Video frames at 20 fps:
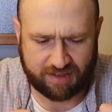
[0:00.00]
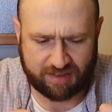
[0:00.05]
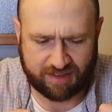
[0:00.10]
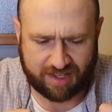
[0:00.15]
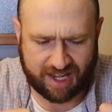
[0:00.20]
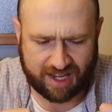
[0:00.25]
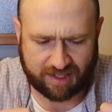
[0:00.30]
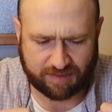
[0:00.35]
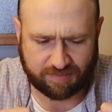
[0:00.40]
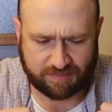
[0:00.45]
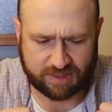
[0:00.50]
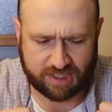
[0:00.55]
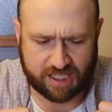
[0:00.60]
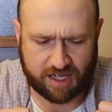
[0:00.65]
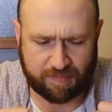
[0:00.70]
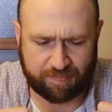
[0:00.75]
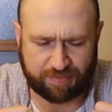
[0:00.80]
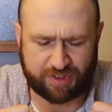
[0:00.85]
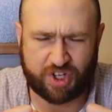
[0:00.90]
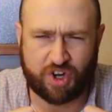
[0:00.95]
that
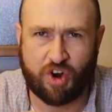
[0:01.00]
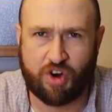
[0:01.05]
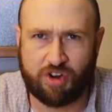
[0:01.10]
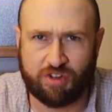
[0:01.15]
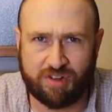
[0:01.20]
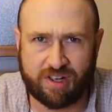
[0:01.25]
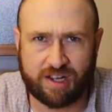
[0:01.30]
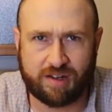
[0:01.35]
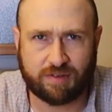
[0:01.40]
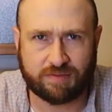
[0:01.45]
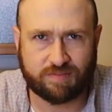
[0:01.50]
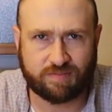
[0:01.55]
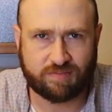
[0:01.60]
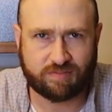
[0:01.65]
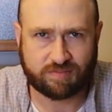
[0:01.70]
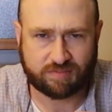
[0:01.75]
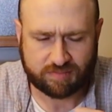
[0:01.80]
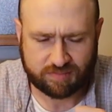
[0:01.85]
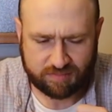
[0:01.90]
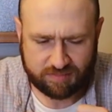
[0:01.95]
garlic,
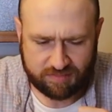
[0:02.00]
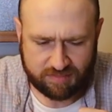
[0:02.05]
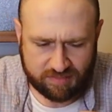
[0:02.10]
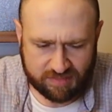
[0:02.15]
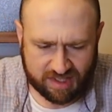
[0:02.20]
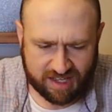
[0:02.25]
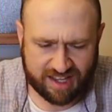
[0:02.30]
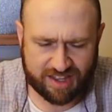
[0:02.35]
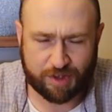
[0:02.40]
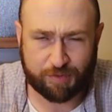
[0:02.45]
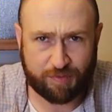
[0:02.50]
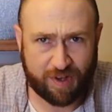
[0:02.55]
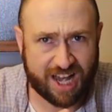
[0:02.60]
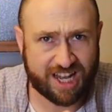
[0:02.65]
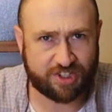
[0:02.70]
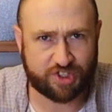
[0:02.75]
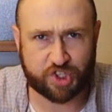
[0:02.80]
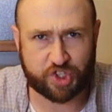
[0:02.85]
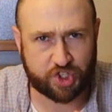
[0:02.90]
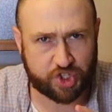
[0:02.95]
and the
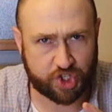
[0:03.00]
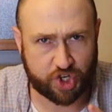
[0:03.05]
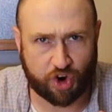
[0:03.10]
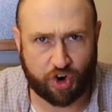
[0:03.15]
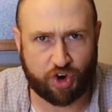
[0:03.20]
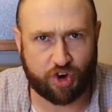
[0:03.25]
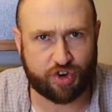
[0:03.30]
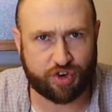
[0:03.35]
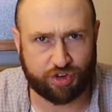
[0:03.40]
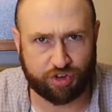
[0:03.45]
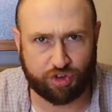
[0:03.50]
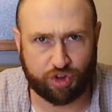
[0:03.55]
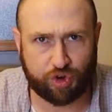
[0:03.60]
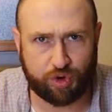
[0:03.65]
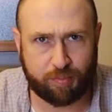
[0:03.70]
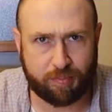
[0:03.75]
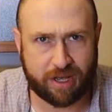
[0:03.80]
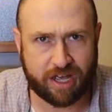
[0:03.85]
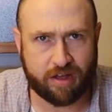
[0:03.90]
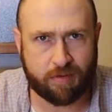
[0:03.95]
fat's just charred a
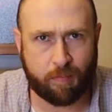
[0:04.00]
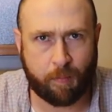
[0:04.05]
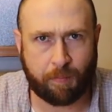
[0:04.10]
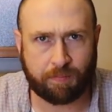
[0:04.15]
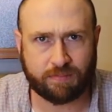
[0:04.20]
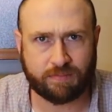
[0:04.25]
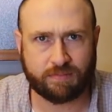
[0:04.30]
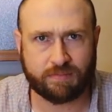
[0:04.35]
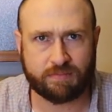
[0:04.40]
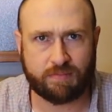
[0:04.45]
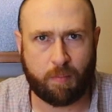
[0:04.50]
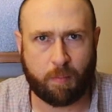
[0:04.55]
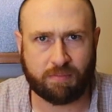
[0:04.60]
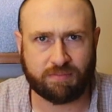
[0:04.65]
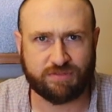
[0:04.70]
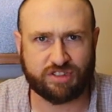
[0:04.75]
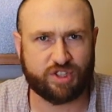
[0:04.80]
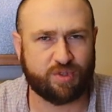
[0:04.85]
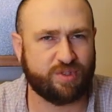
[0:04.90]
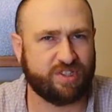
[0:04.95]
little bit,
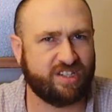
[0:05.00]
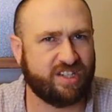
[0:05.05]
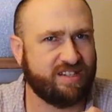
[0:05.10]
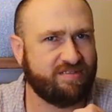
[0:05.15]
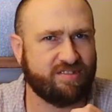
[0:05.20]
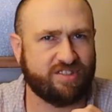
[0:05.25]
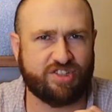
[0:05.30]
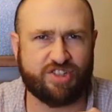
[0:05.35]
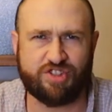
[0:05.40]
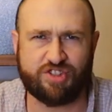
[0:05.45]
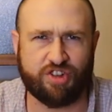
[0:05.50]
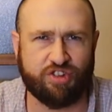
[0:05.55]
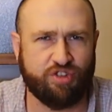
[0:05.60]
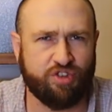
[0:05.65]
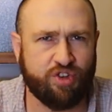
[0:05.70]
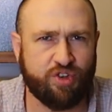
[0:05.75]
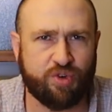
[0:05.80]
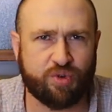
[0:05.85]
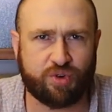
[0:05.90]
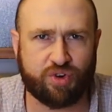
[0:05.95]
so it gives it just a
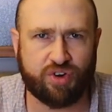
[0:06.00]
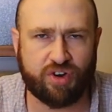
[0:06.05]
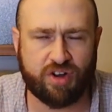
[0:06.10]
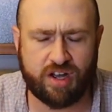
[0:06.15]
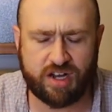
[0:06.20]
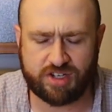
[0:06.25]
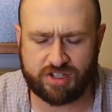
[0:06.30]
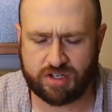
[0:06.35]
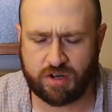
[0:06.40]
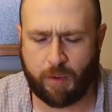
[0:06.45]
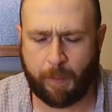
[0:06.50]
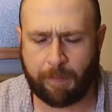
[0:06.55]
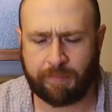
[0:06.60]
little crunch.